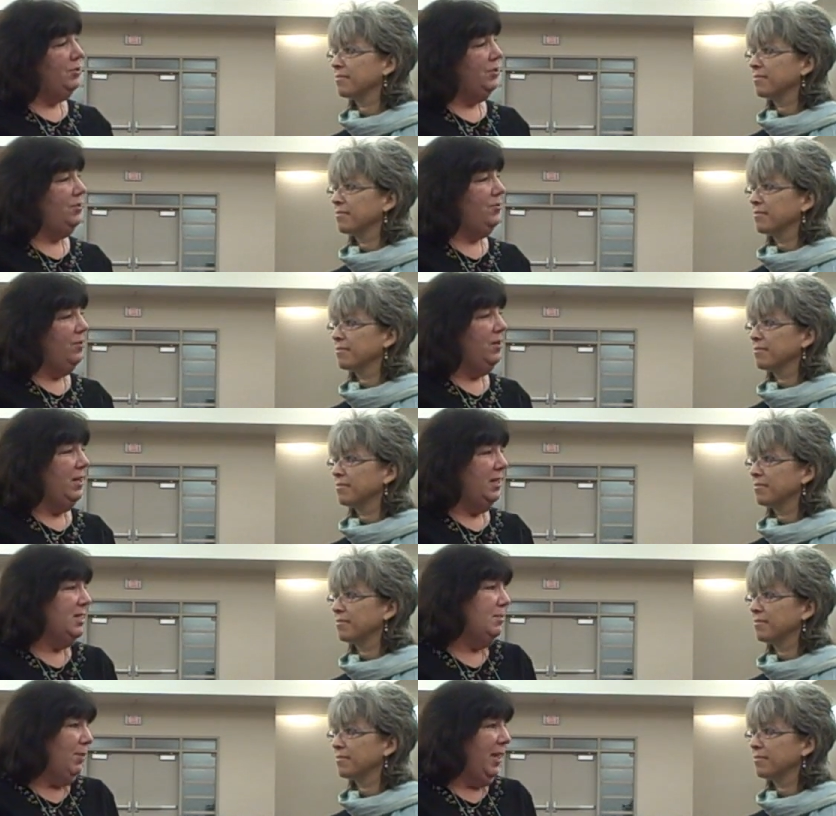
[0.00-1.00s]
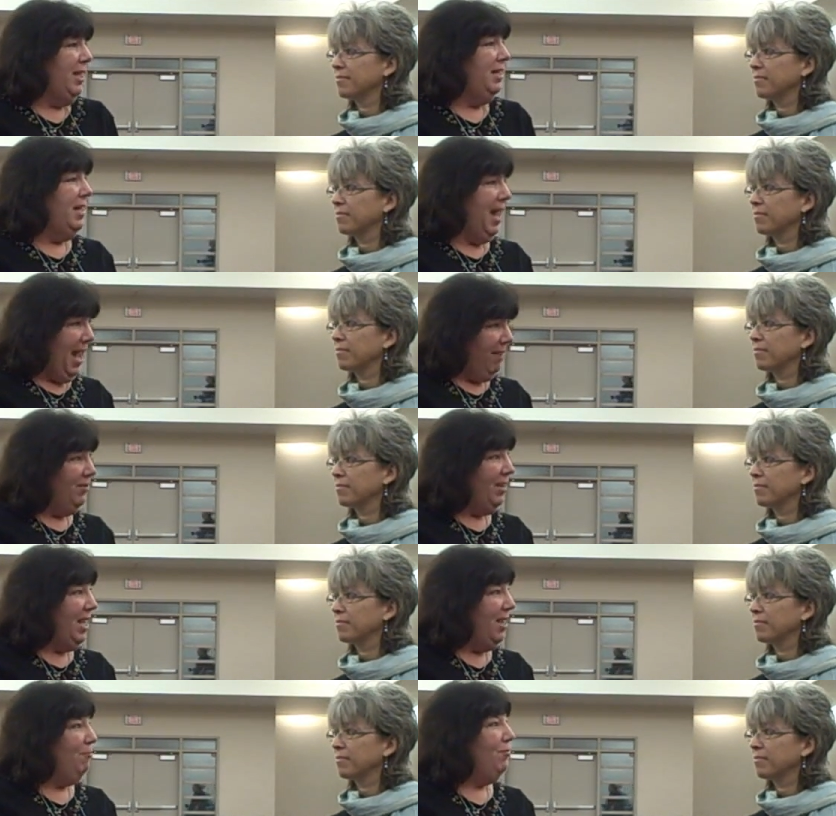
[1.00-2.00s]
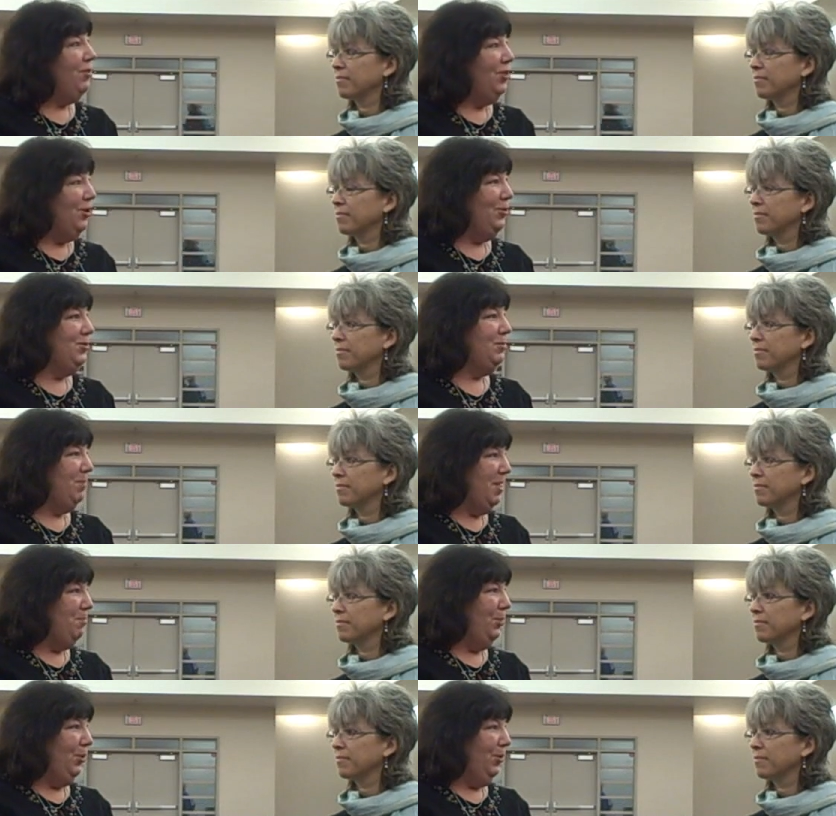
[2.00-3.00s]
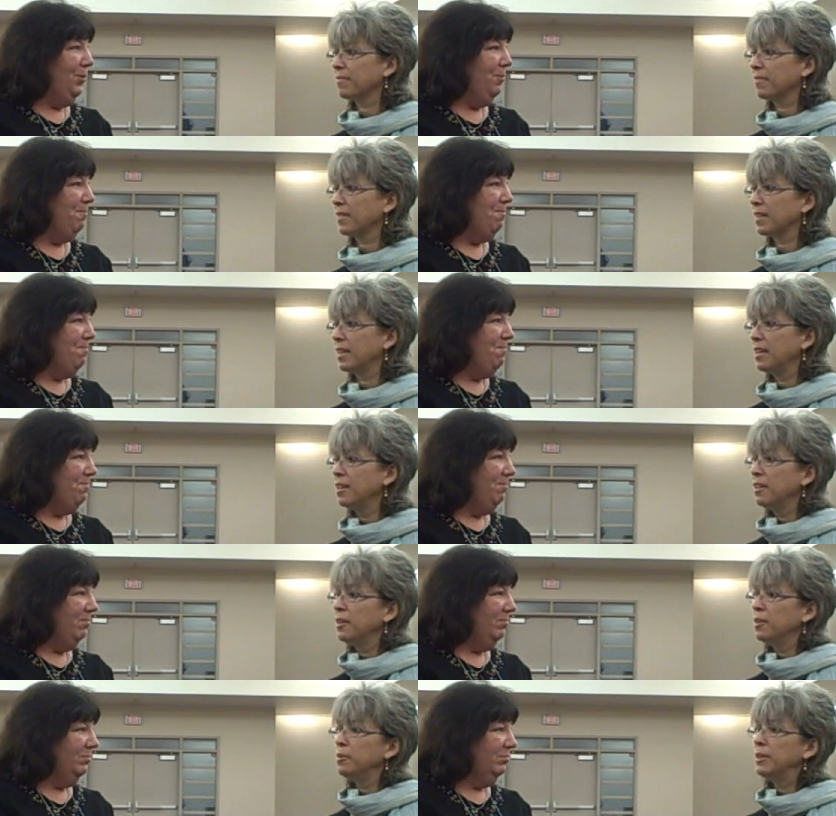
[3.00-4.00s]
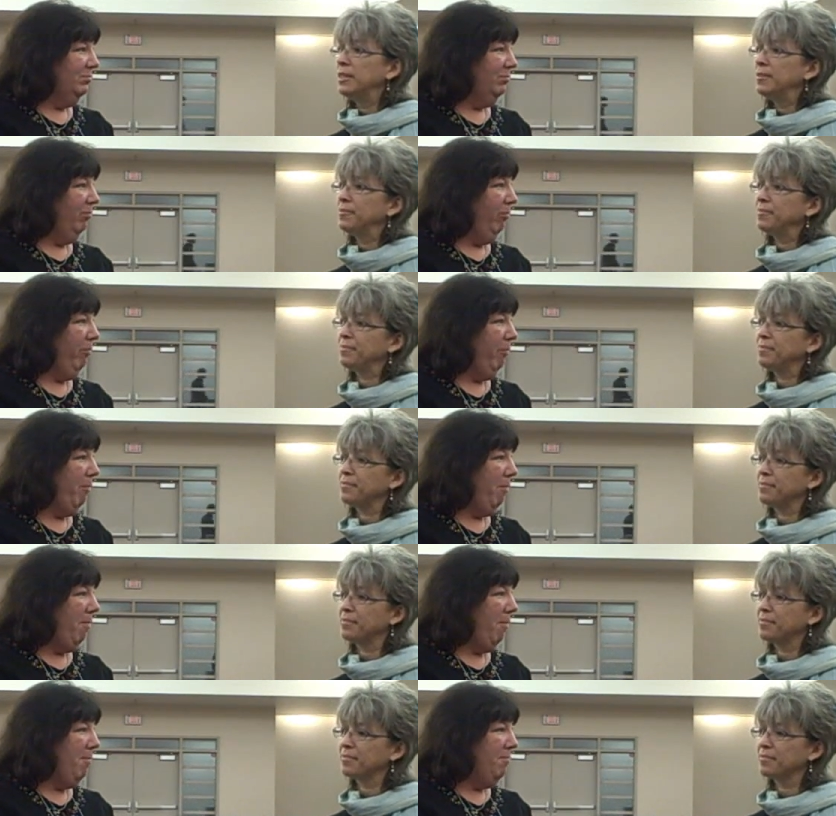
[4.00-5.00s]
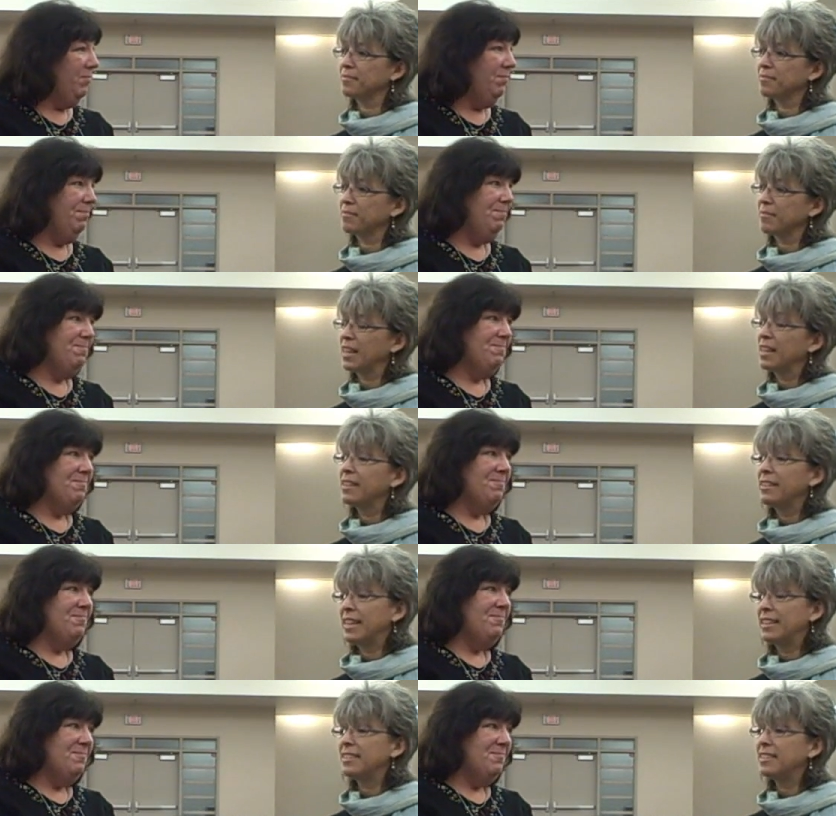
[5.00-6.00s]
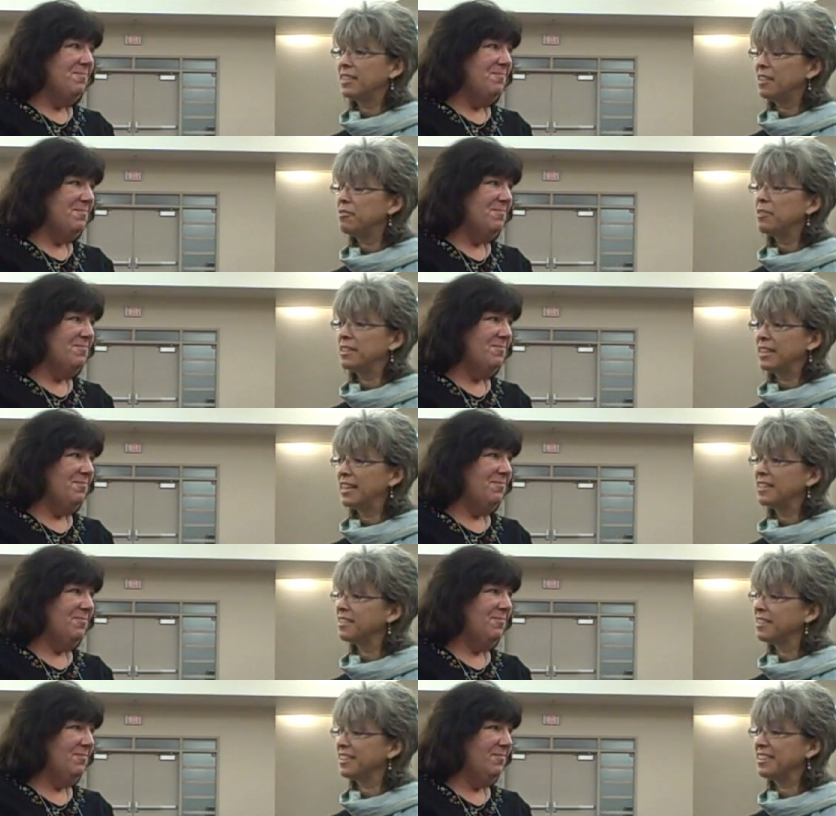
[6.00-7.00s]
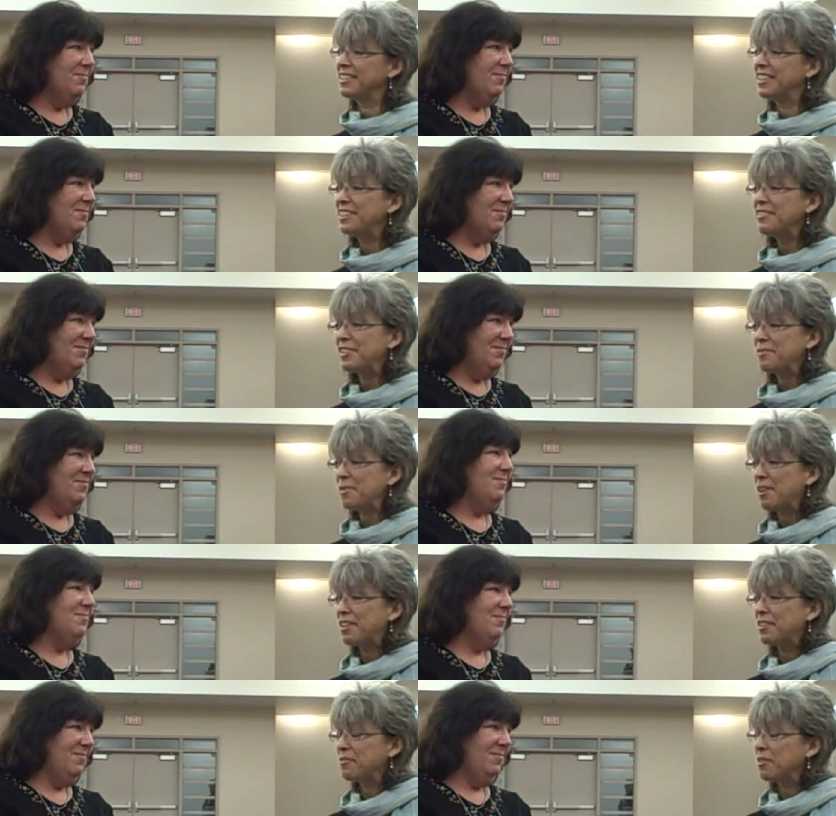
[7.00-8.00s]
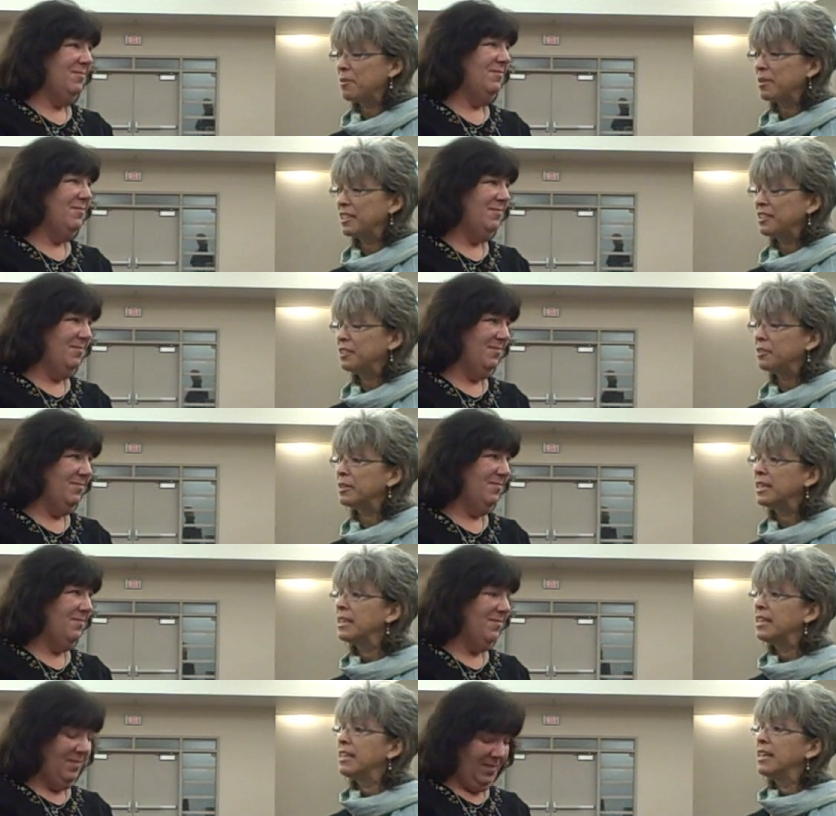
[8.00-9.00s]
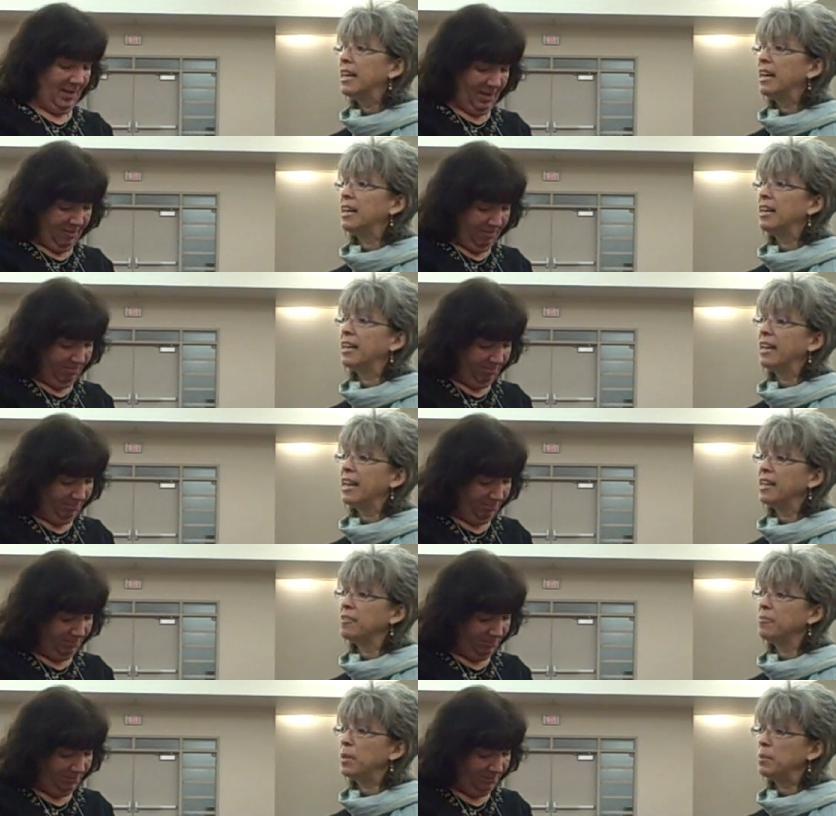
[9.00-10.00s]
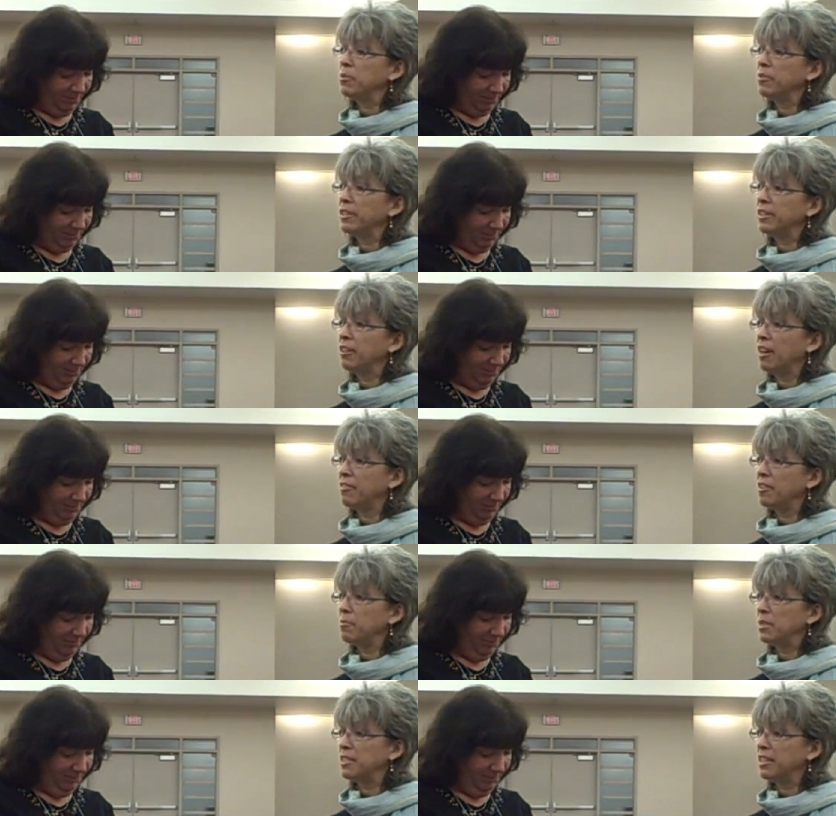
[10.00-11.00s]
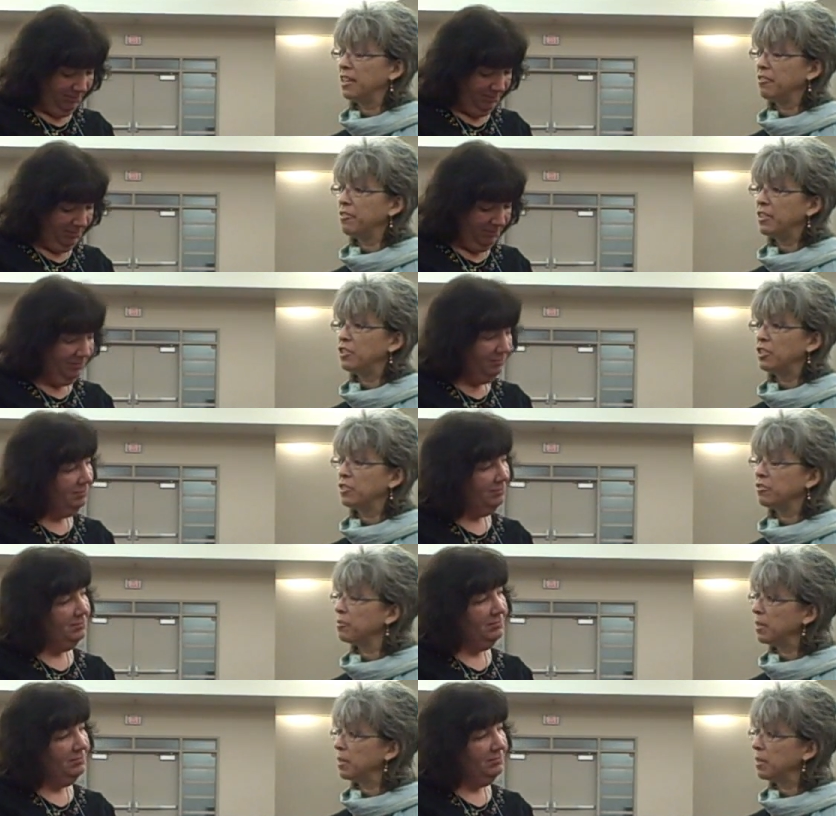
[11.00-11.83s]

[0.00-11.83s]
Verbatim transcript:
Speaker 1: would you explain and advocate for those people? Well,
Speaker 2: that is a tough one. That is a continuing part of what we do. And people very often mistake fidgets